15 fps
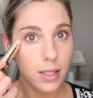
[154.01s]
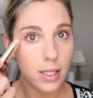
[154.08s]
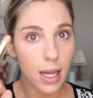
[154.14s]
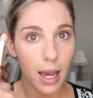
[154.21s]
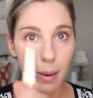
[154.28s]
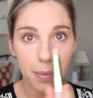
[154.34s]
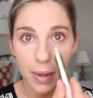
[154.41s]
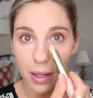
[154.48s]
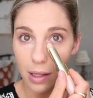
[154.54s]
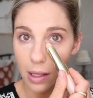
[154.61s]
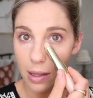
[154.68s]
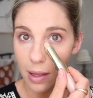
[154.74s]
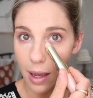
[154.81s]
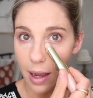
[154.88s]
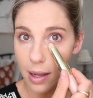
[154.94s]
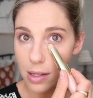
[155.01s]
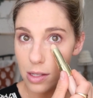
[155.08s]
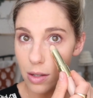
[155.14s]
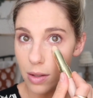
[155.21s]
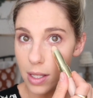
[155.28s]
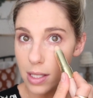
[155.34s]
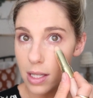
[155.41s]
tap it like that.
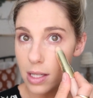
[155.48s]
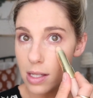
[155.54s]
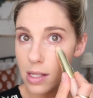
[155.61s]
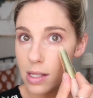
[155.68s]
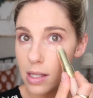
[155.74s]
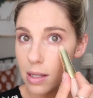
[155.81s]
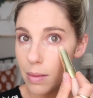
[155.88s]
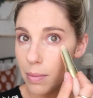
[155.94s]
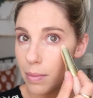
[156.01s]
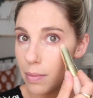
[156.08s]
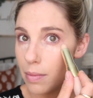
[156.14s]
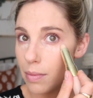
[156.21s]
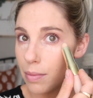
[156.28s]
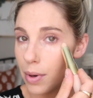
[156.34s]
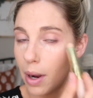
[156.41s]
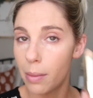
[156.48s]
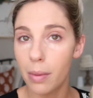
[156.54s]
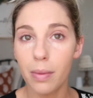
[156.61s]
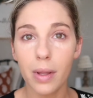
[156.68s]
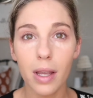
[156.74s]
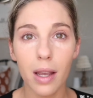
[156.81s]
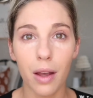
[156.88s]
So this is
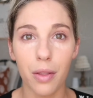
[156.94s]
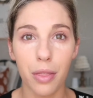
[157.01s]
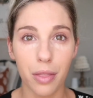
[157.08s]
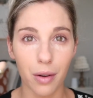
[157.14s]
probably a